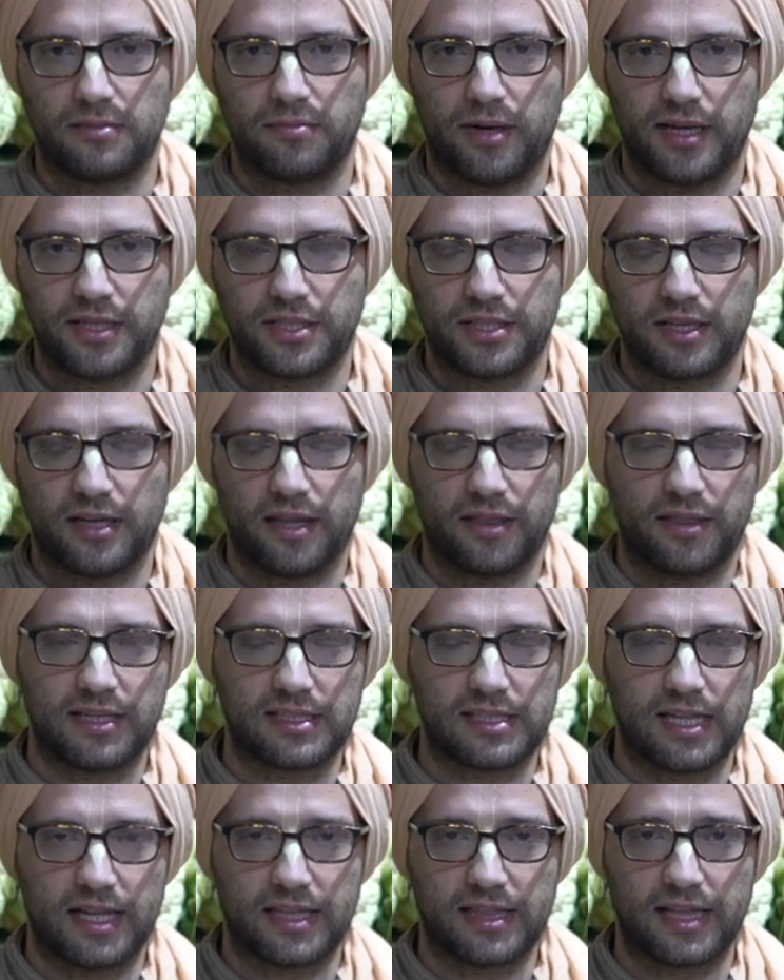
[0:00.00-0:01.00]
and bhajan and
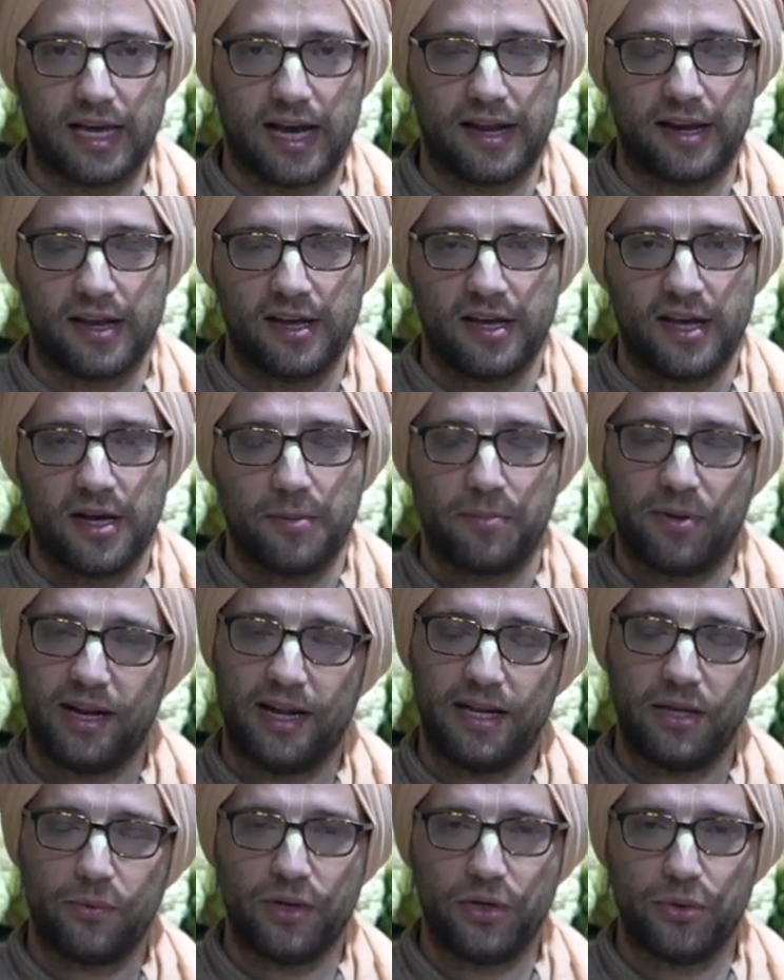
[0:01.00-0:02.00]
things like that. But
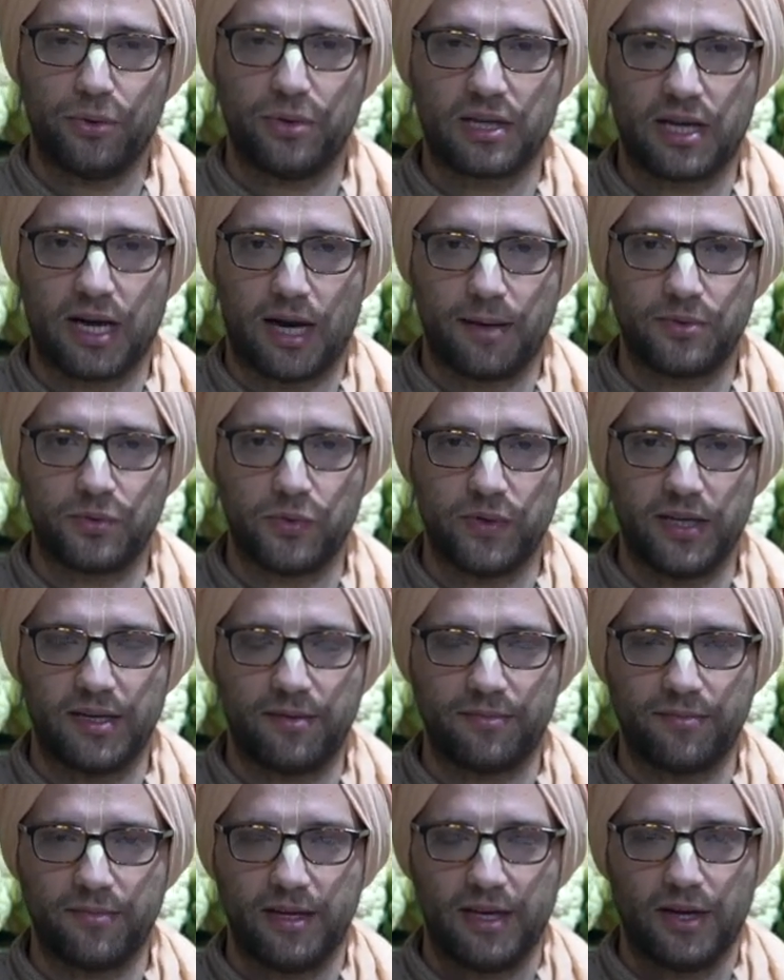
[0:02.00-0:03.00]
anyone who would come to
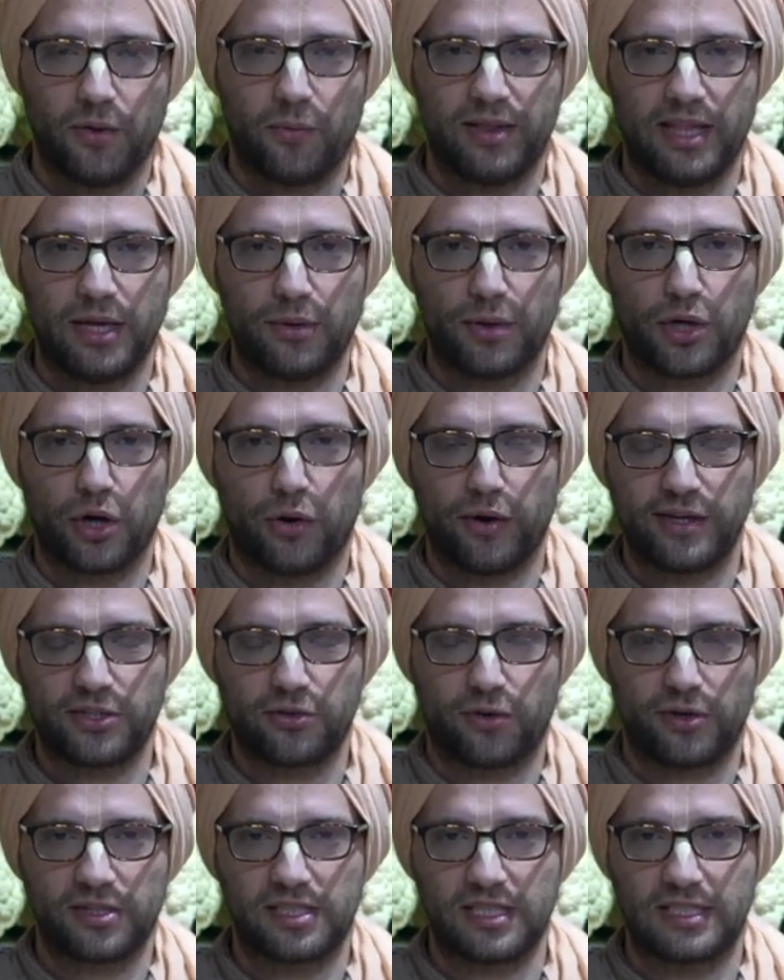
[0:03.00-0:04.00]
him, when they were going
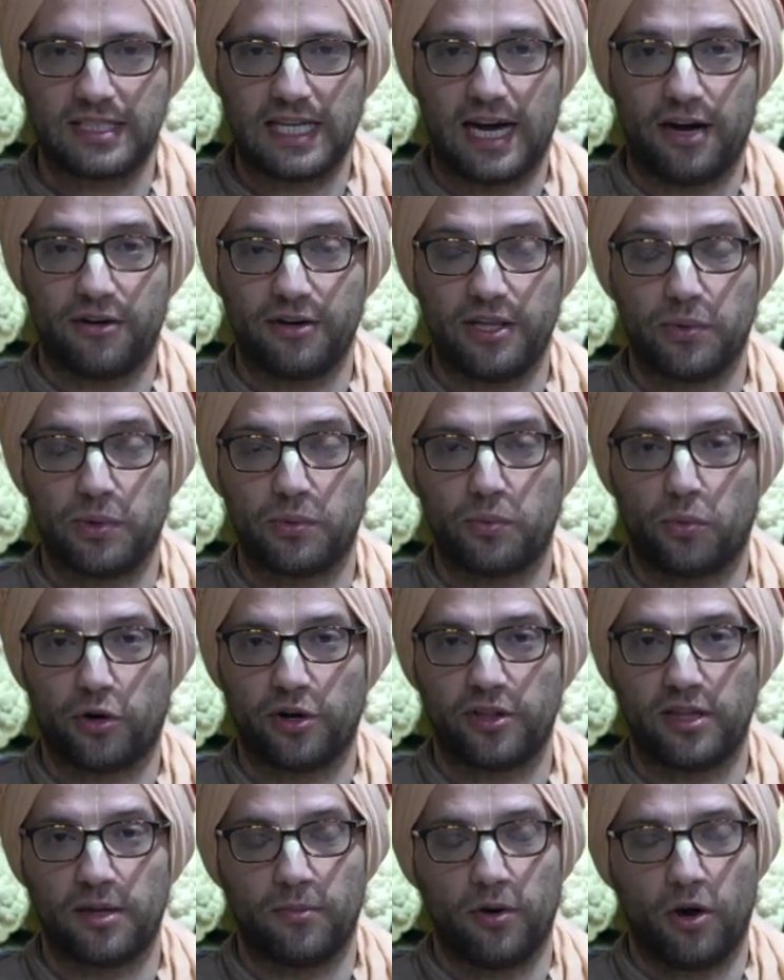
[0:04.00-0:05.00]
towards the town, he would
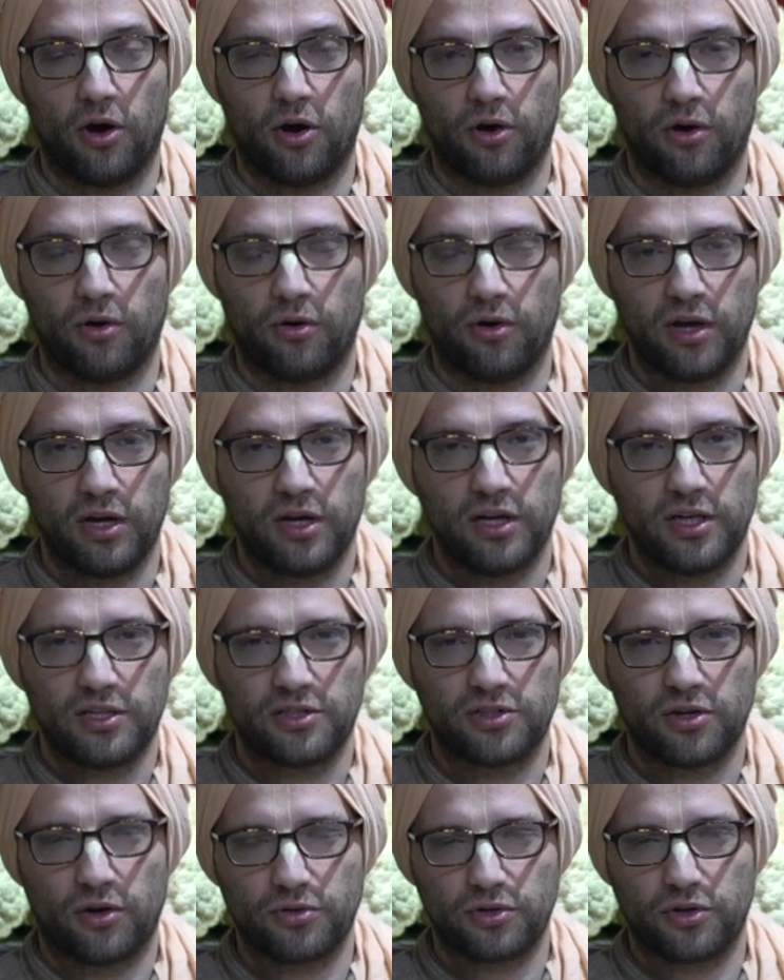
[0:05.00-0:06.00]
warn them, oh,
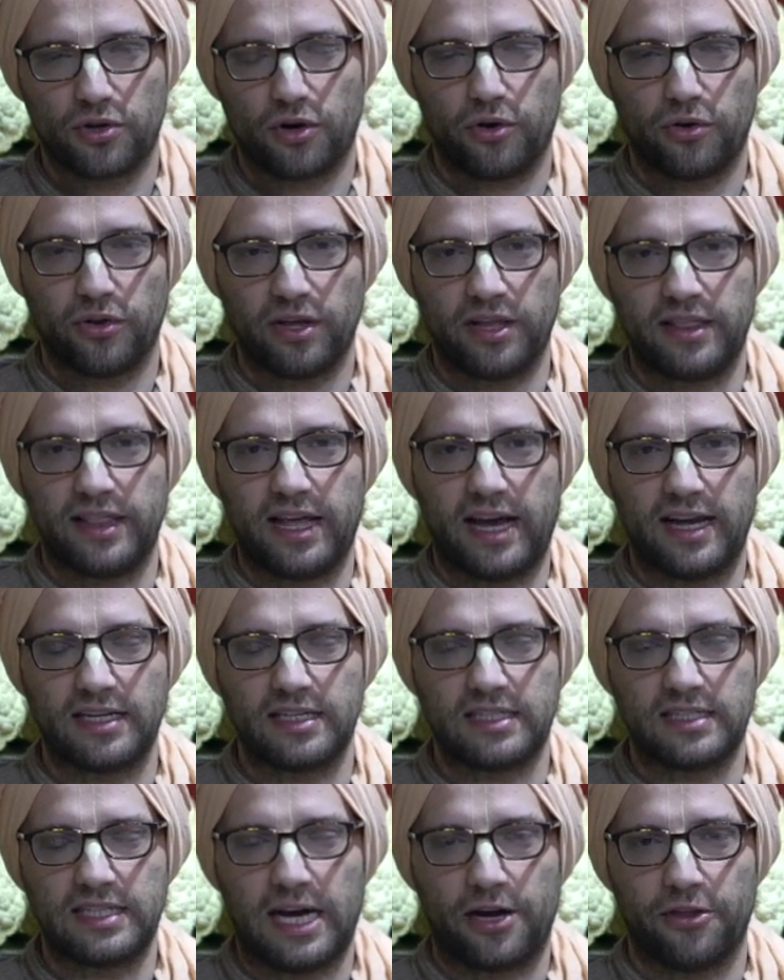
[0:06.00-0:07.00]
don't go, in
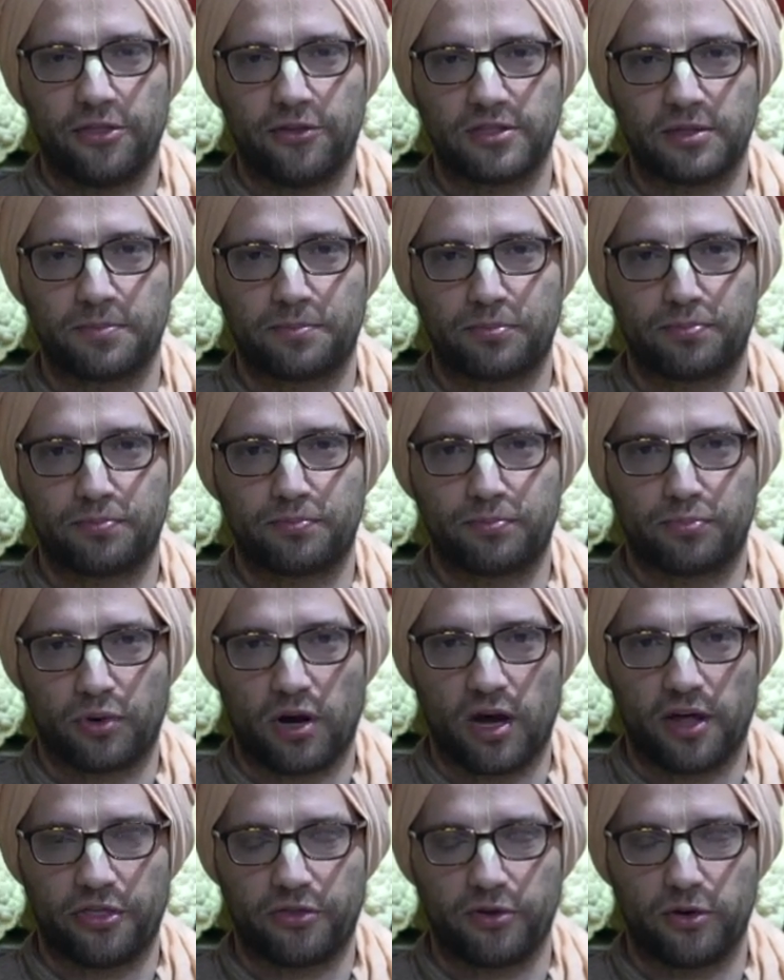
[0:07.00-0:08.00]
that town there's a
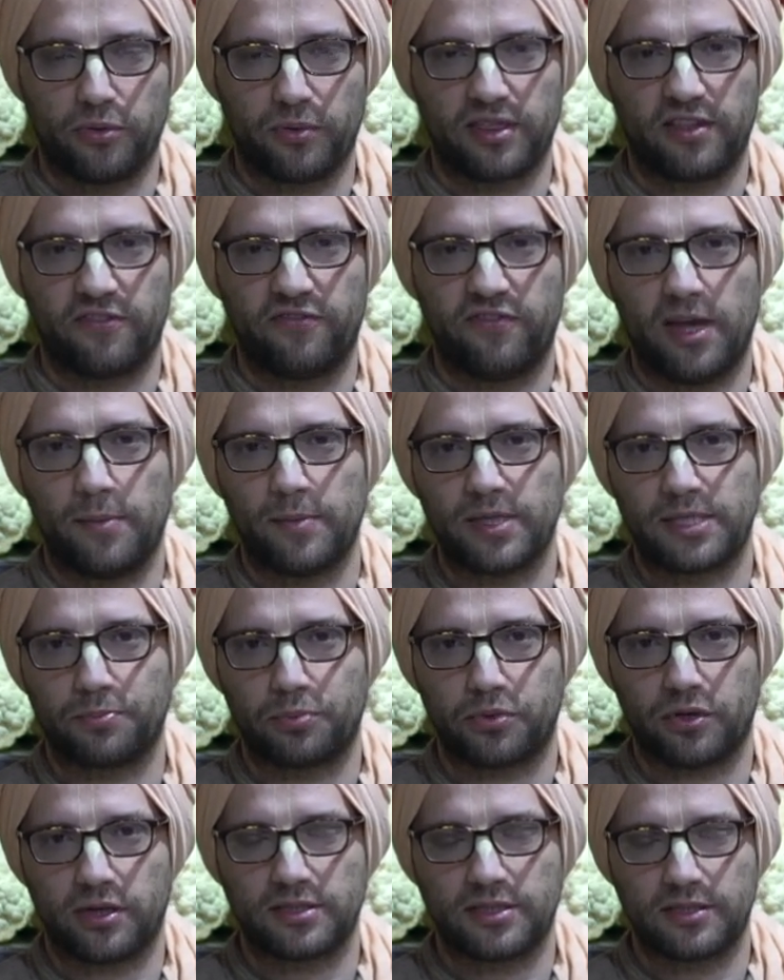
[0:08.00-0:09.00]
brothel with a famous
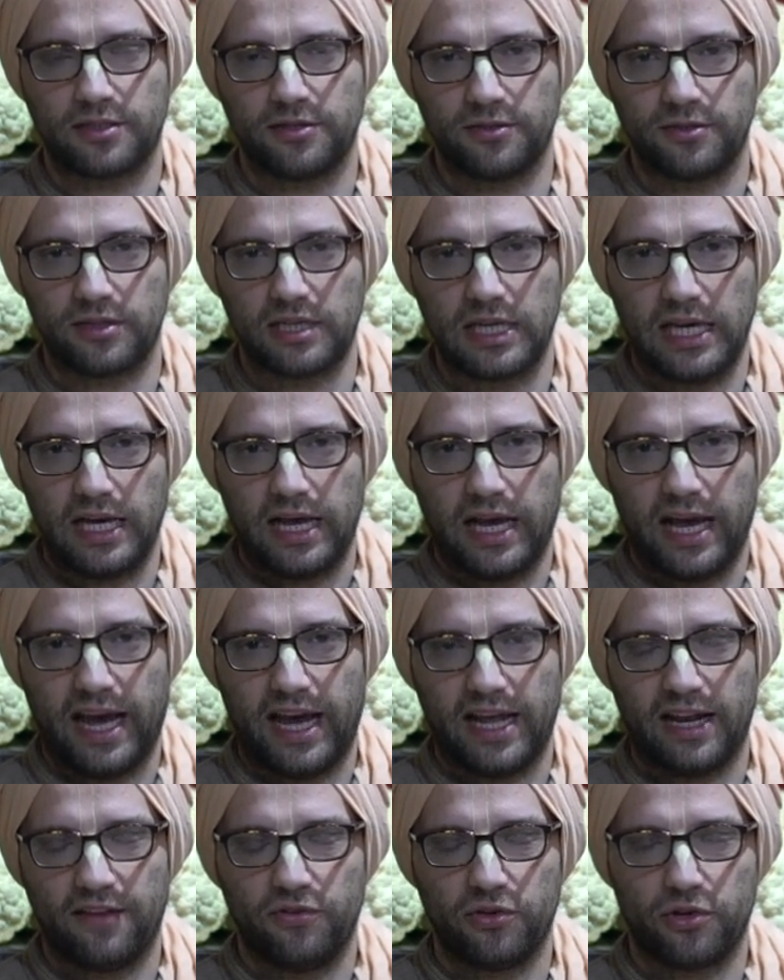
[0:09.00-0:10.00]
prostitute
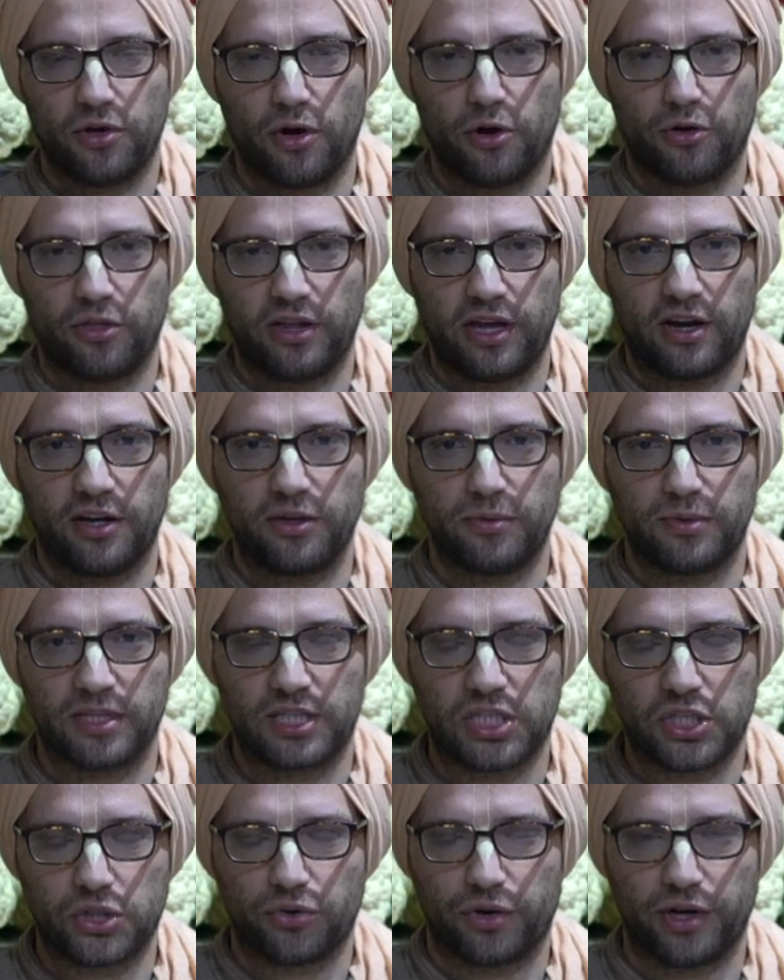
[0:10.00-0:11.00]
and if you go there, you will
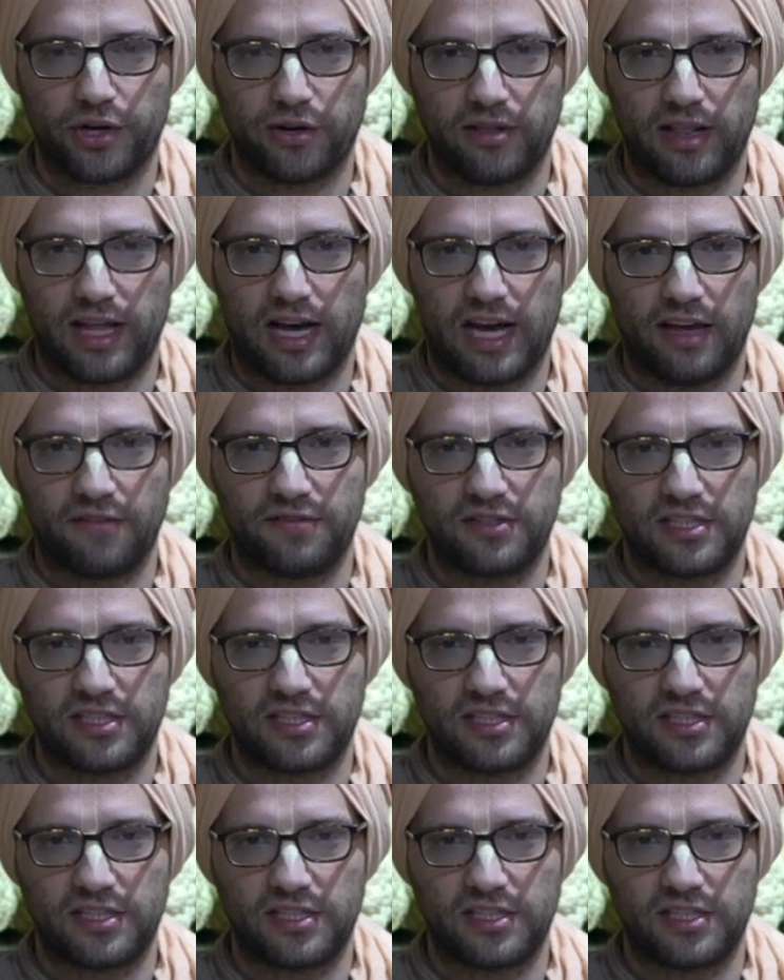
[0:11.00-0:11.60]
destroy your life.